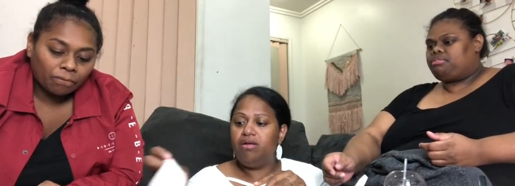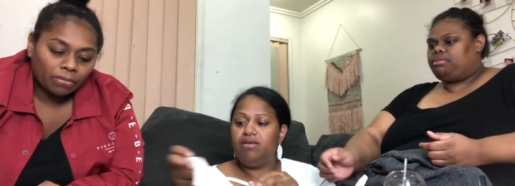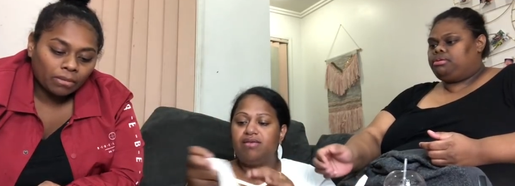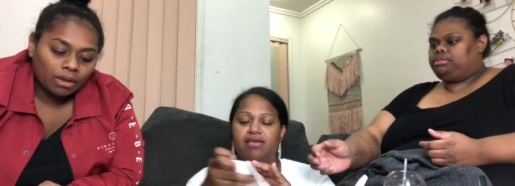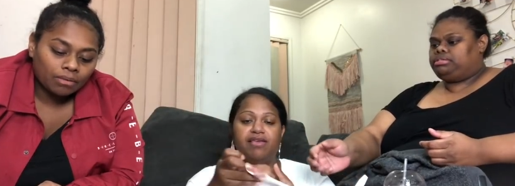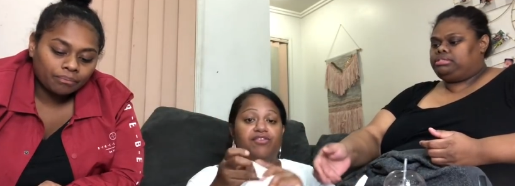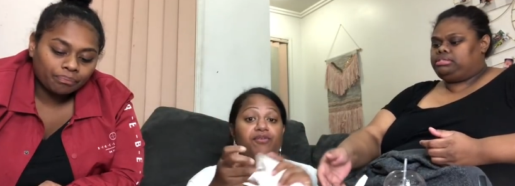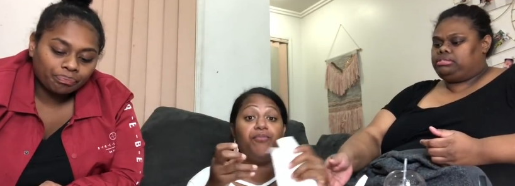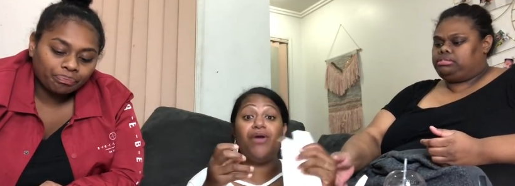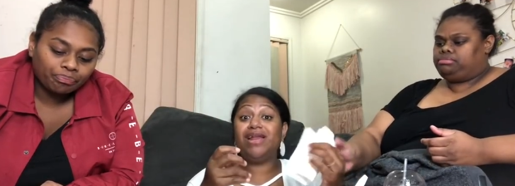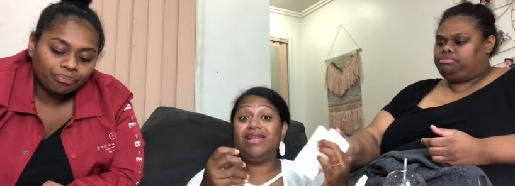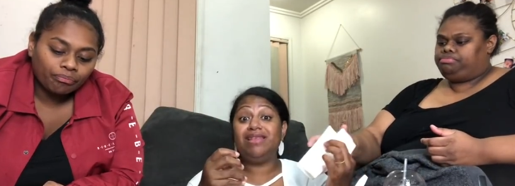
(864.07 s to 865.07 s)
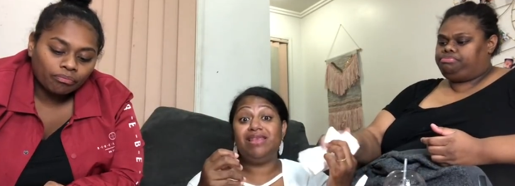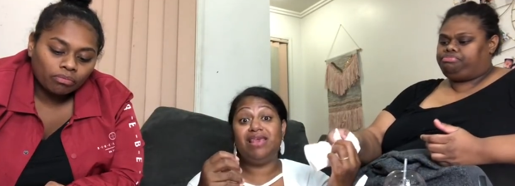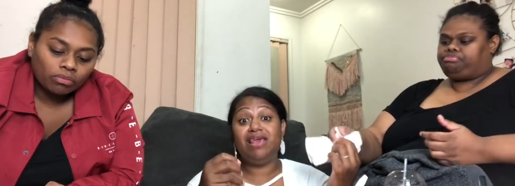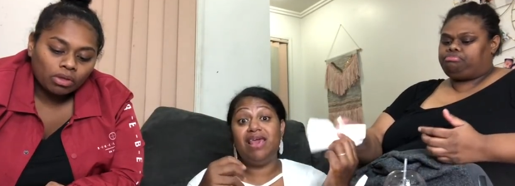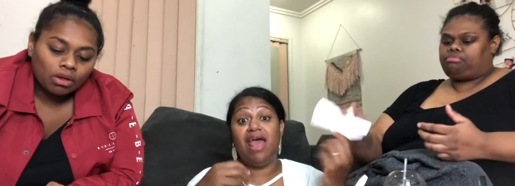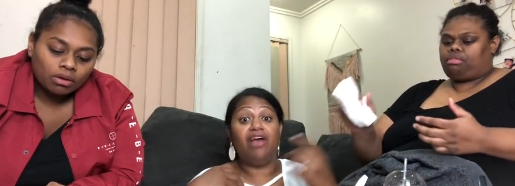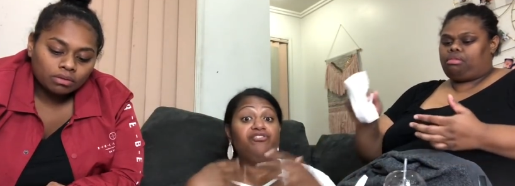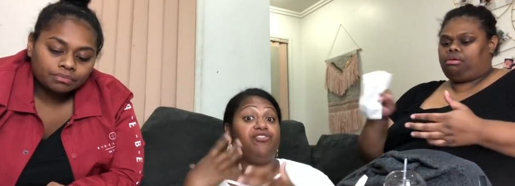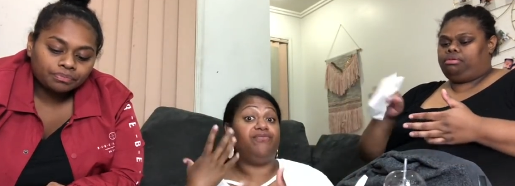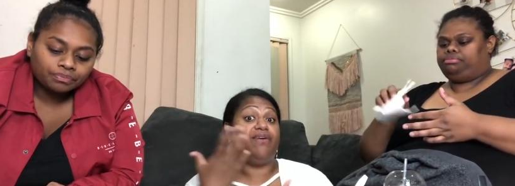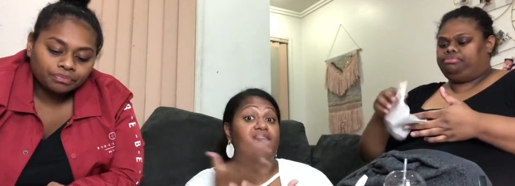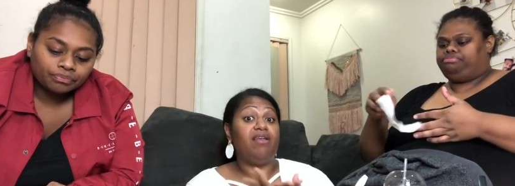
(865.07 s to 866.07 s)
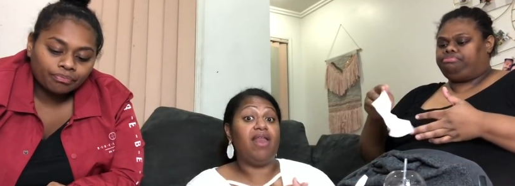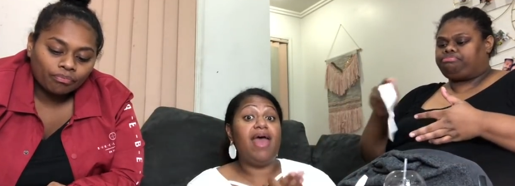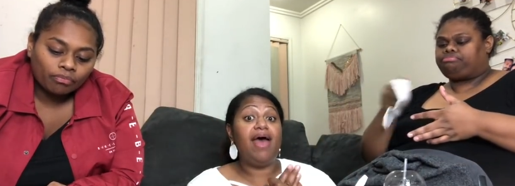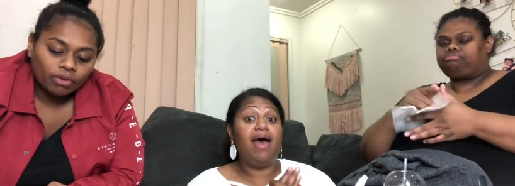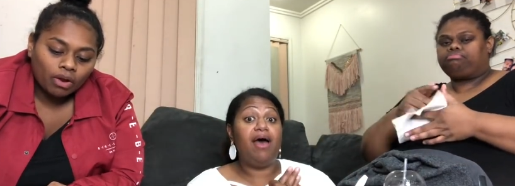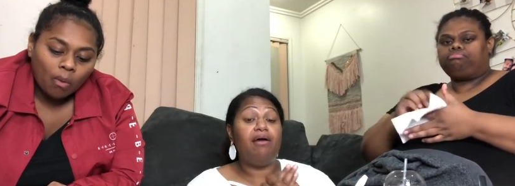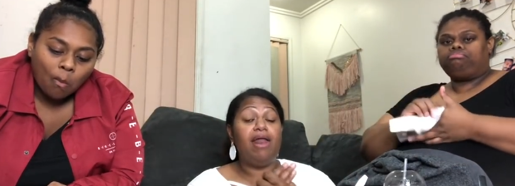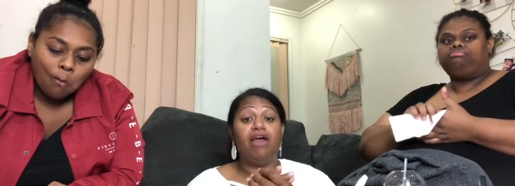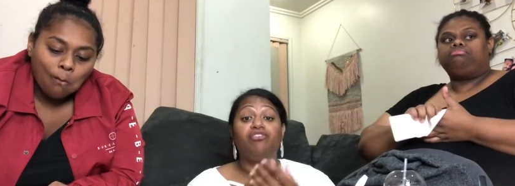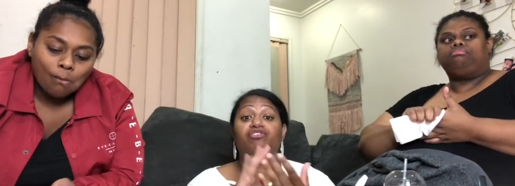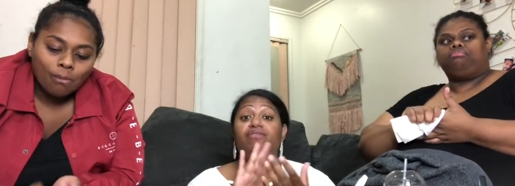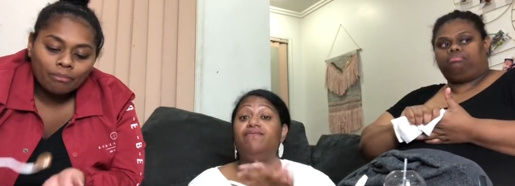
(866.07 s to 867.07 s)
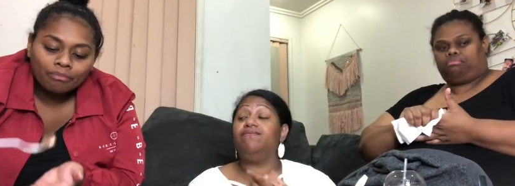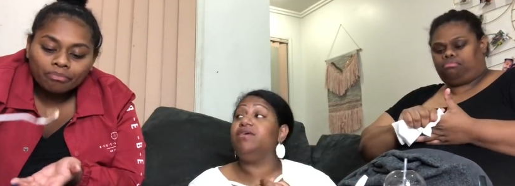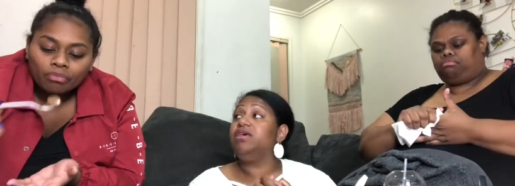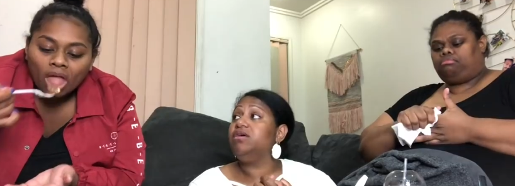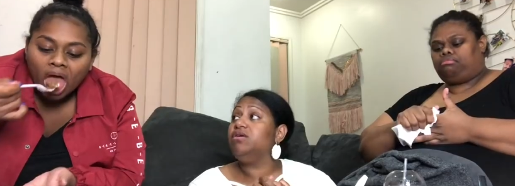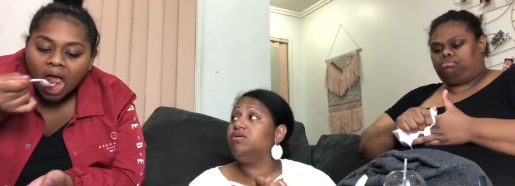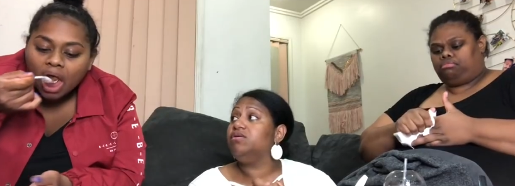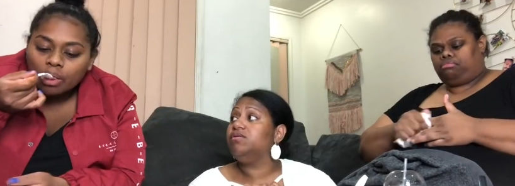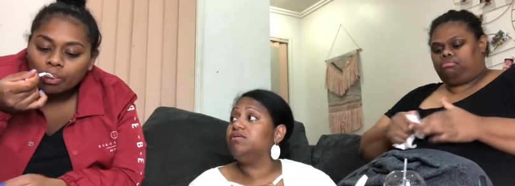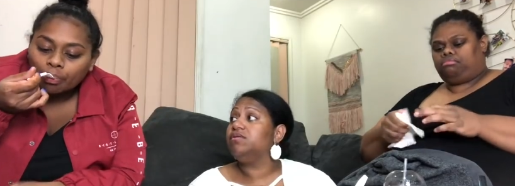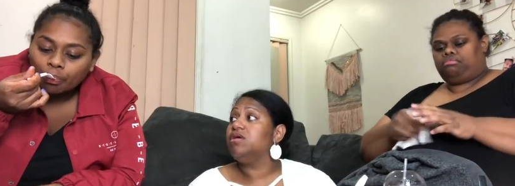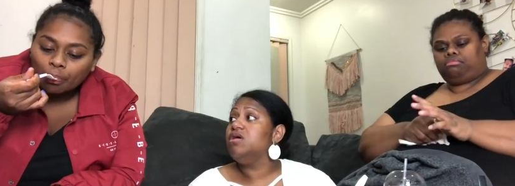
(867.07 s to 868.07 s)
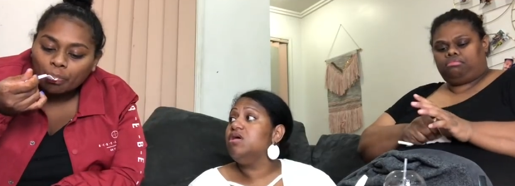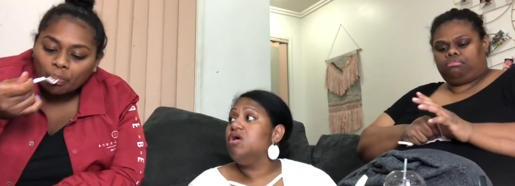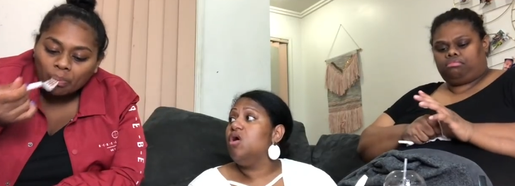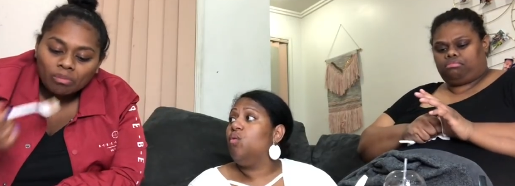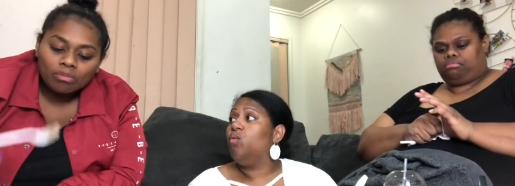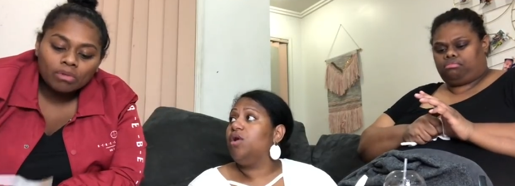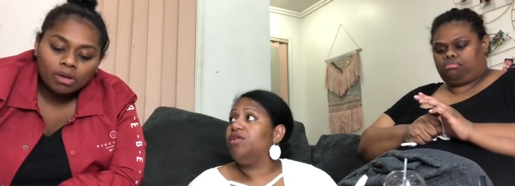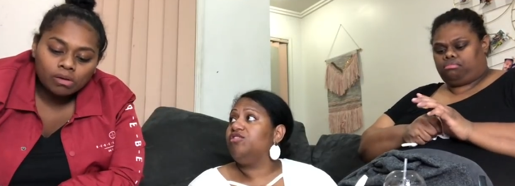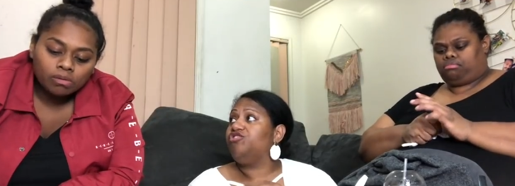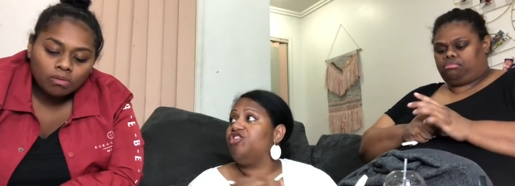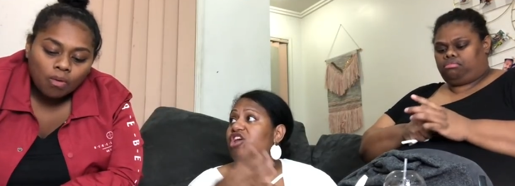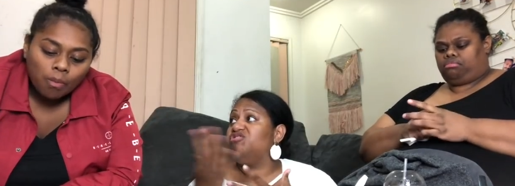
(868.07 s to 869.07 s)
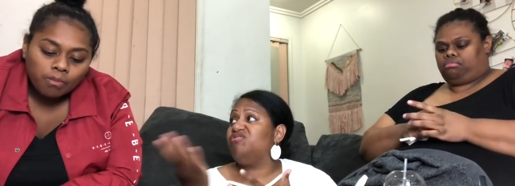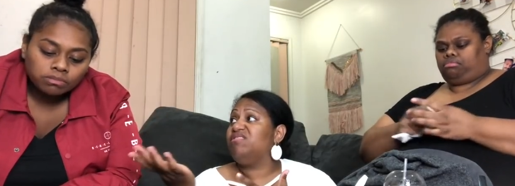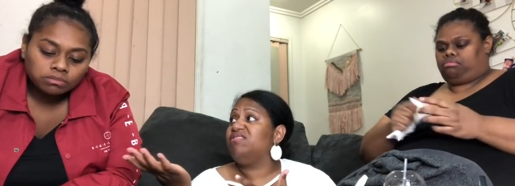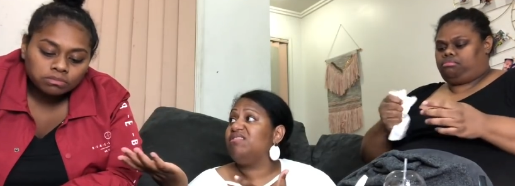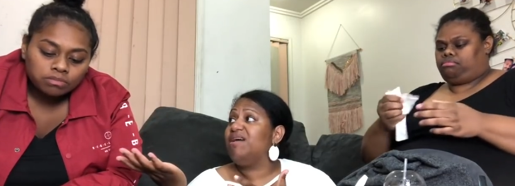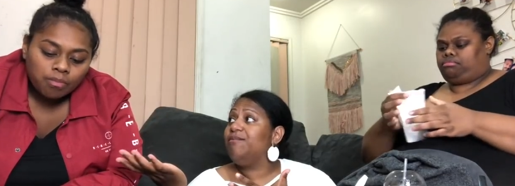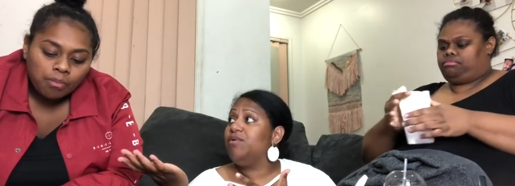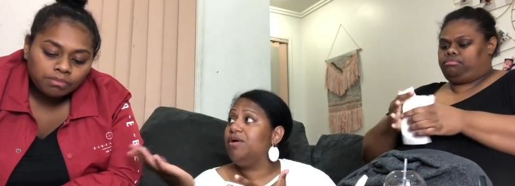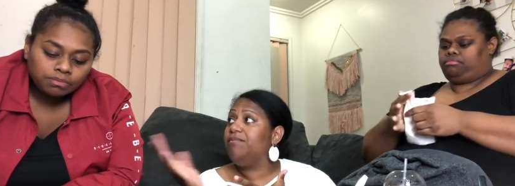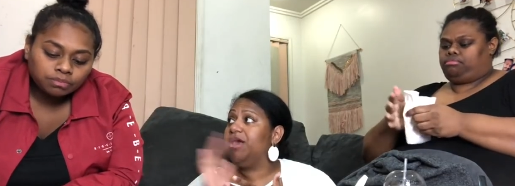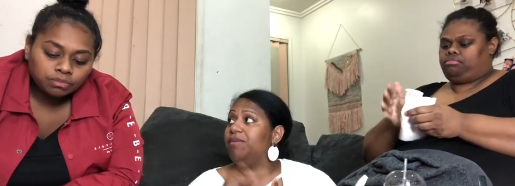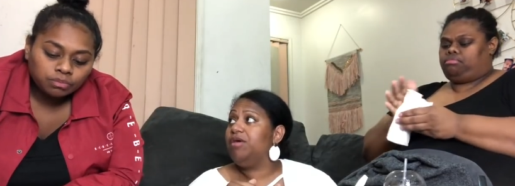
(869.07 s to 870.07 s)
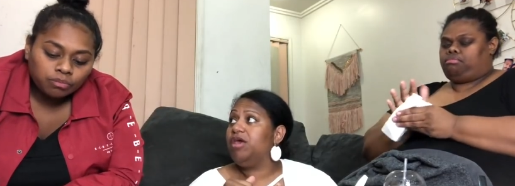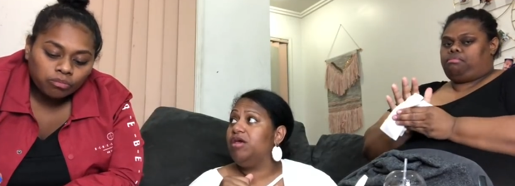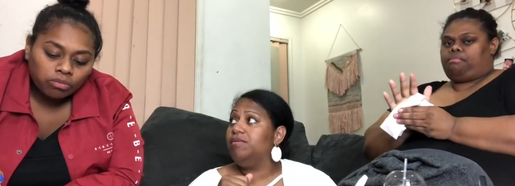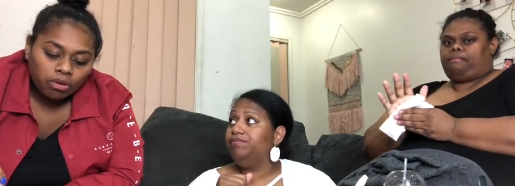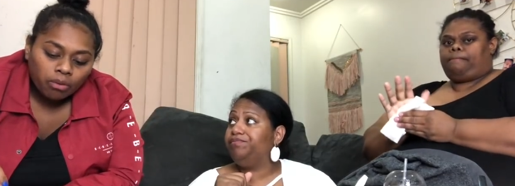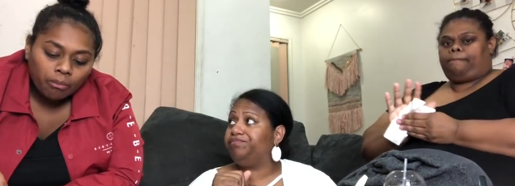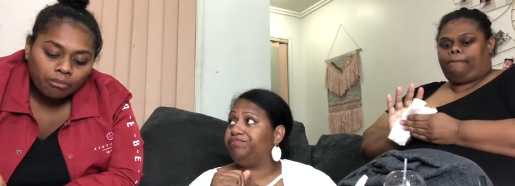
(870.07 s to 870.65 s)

Speaker 1: discuss her pregnancy, how she found out, how she feels what are the changes this time around maybe.